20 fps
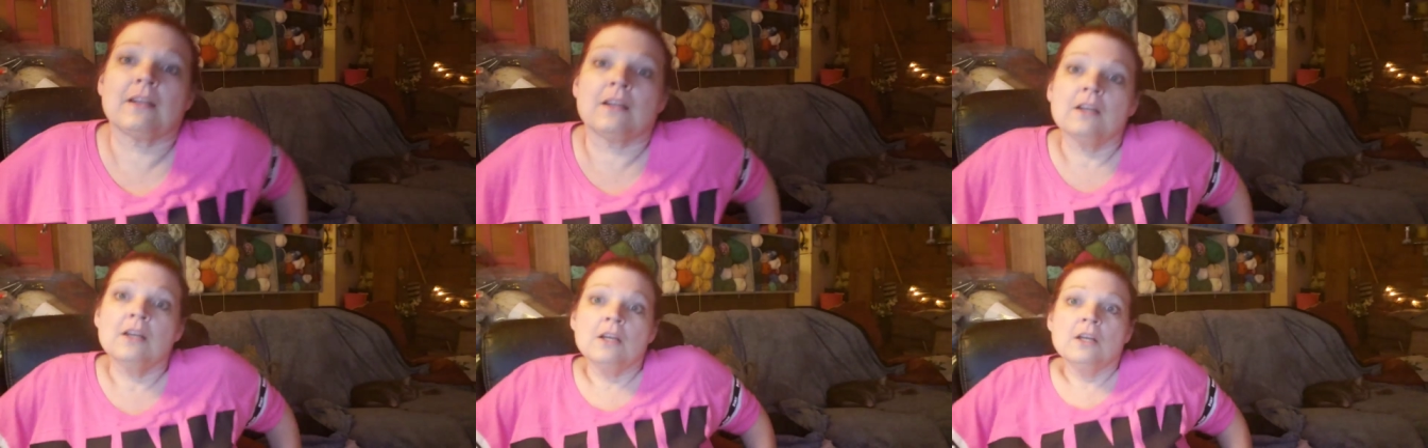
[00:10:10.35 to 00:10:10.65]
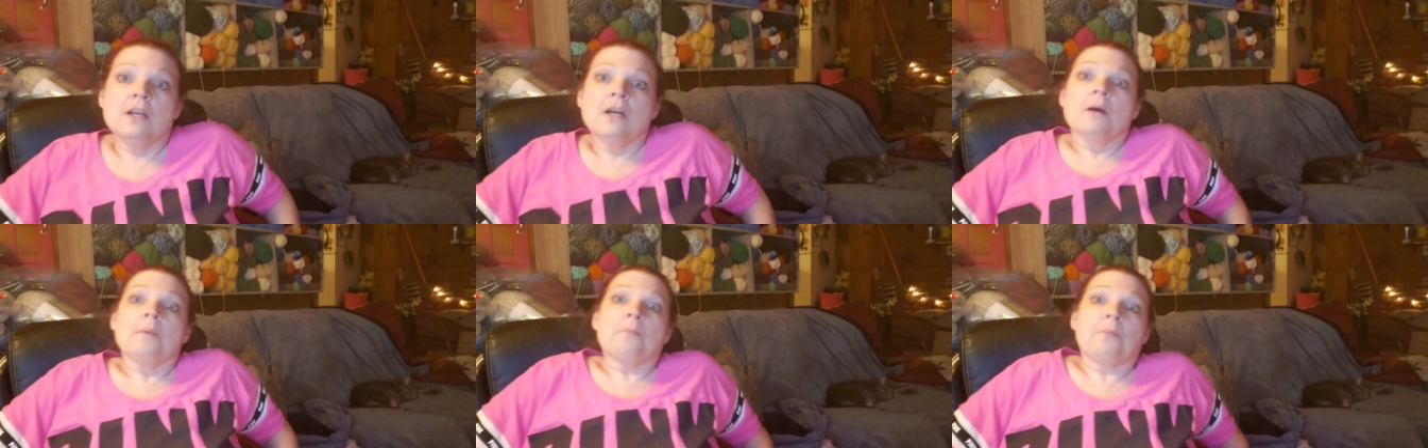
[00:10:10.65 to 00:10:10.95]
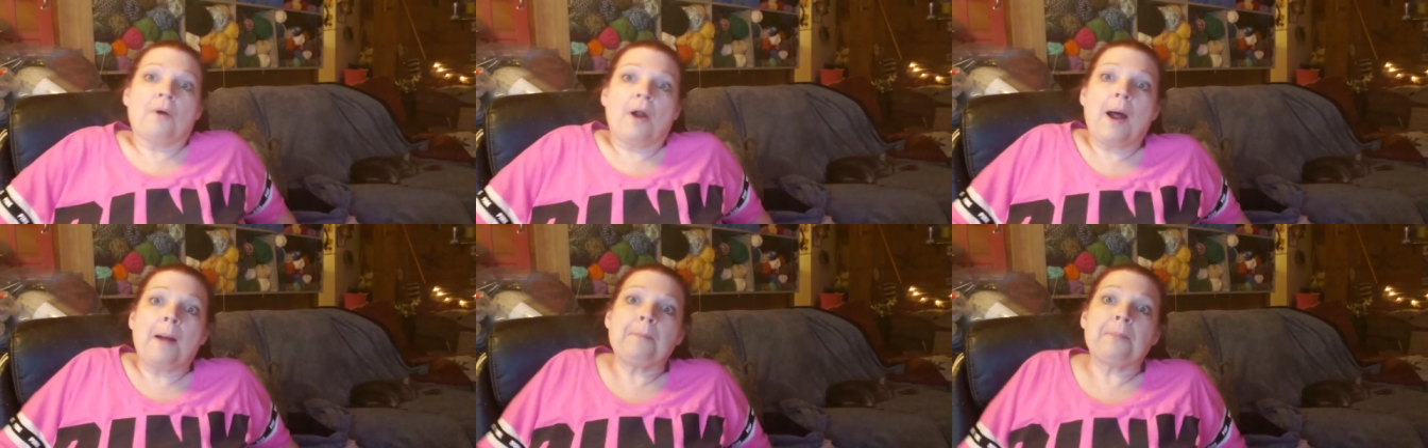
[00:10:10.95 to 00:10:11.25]
the
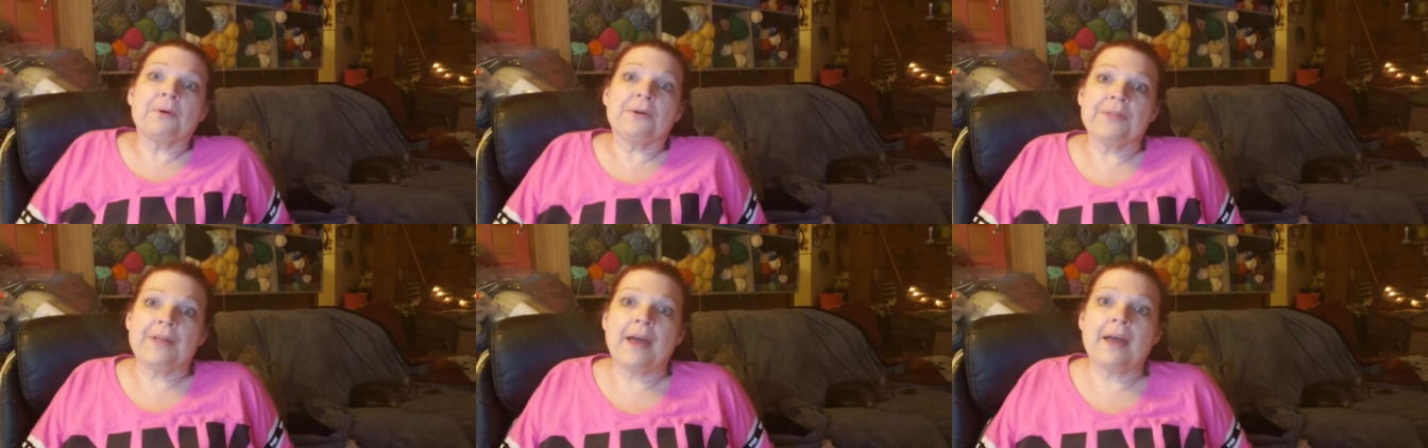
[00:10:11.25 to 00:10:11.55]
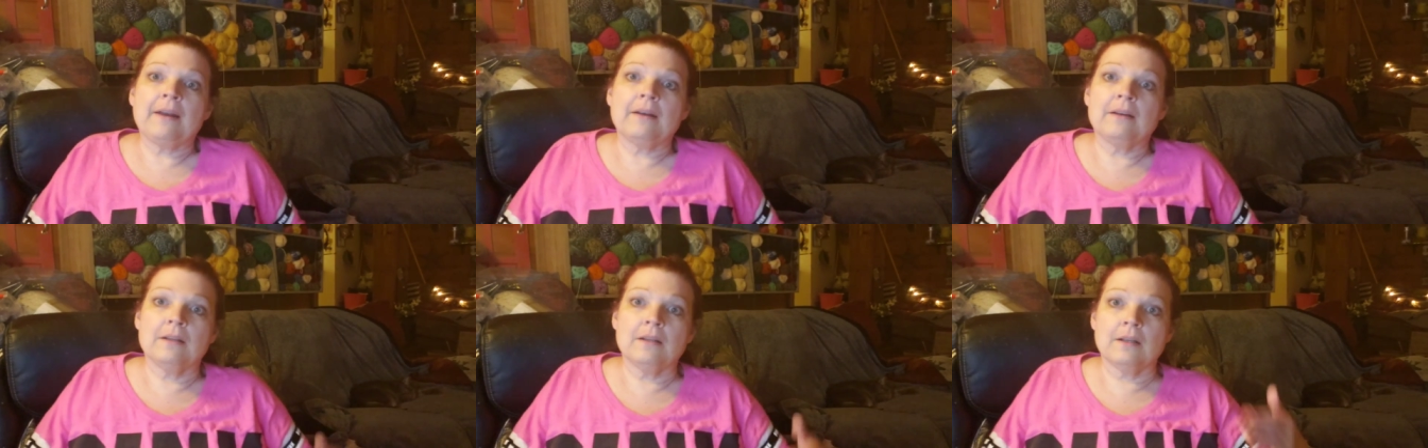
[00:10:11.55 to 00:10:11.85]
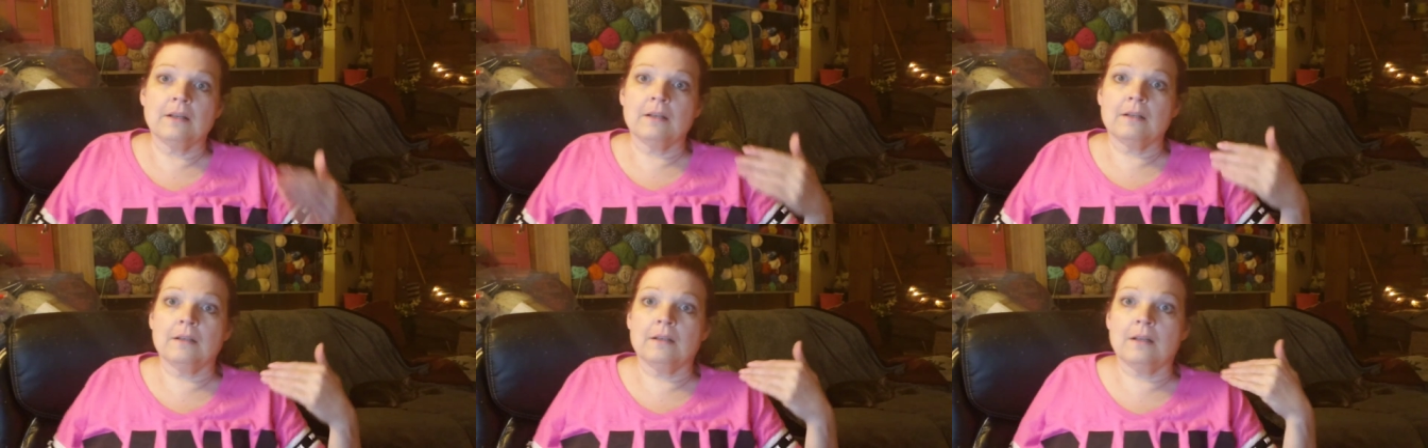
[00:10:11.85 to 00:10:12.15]
proper that
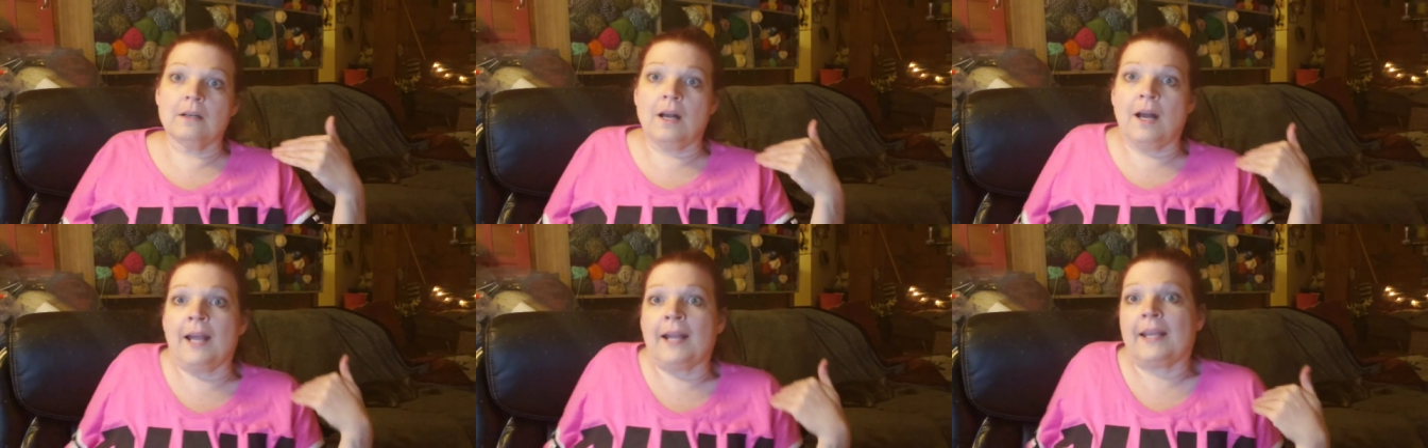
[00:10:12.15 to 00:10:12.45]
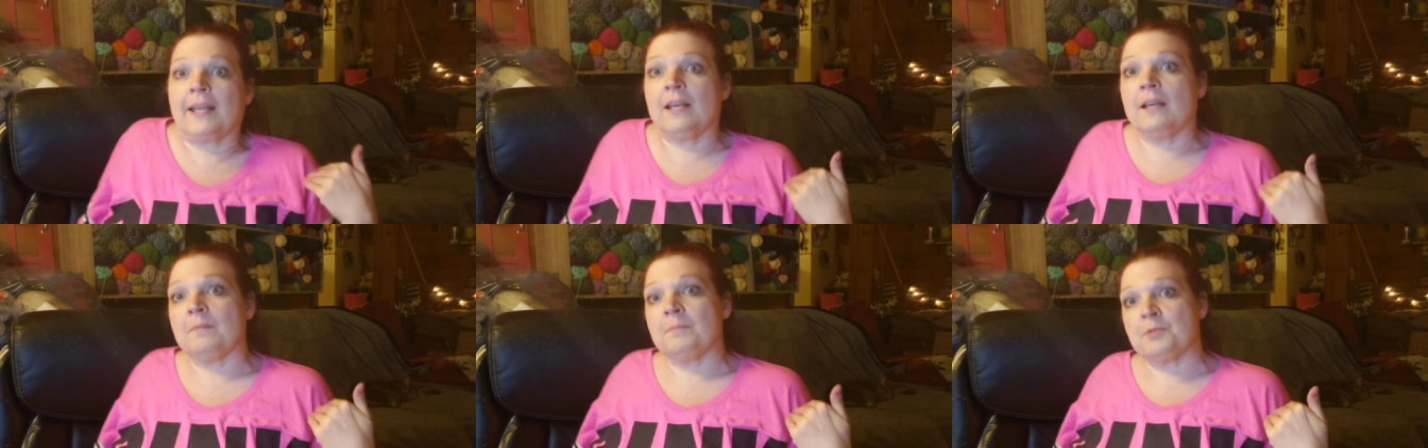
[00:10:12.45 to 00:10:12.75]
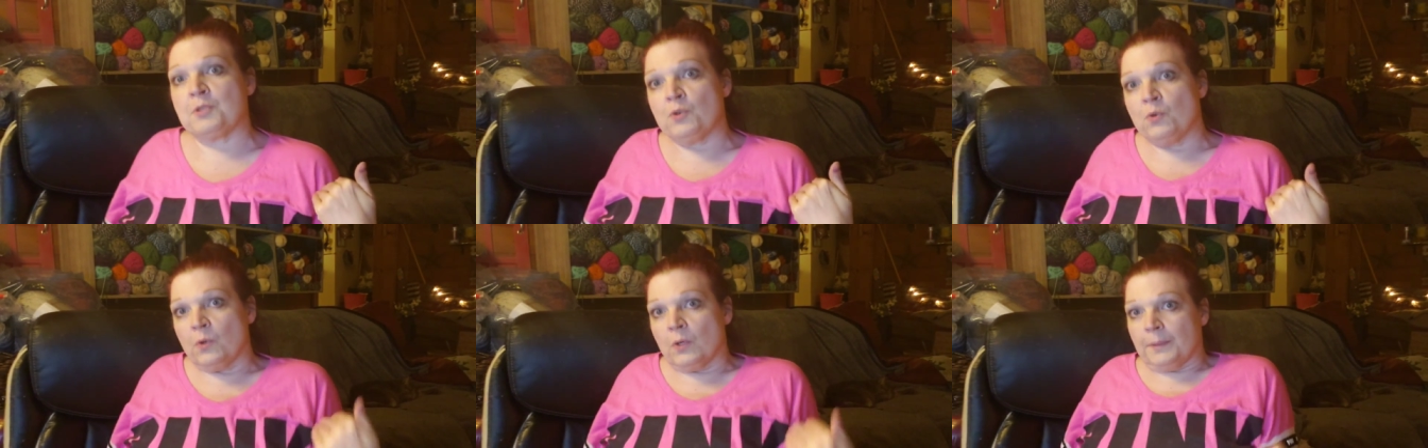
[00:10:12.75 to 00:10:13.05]
I can
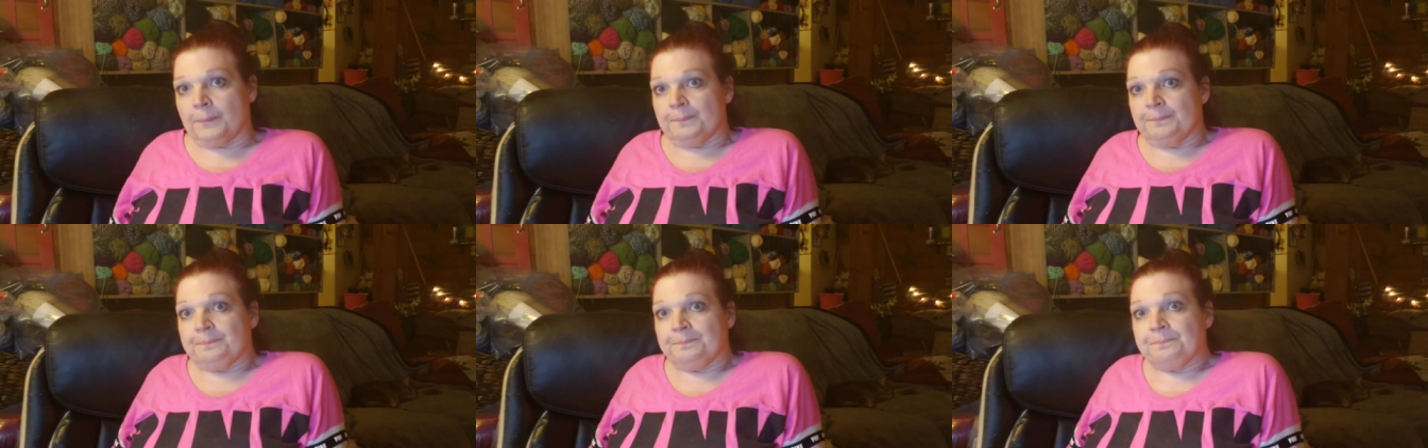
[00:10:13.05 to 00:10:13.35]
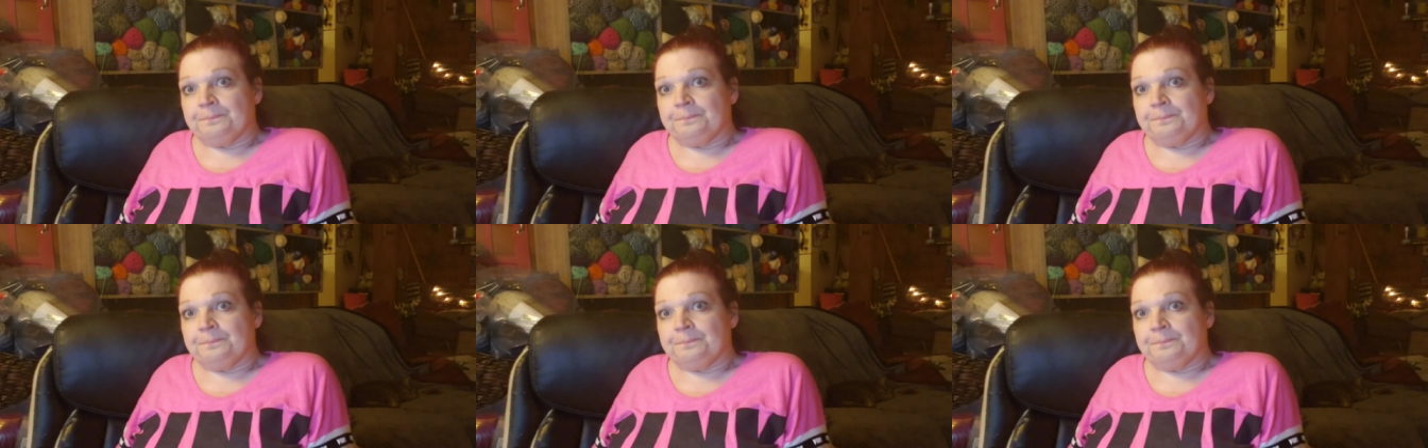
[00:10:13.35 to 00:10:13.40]
absorb.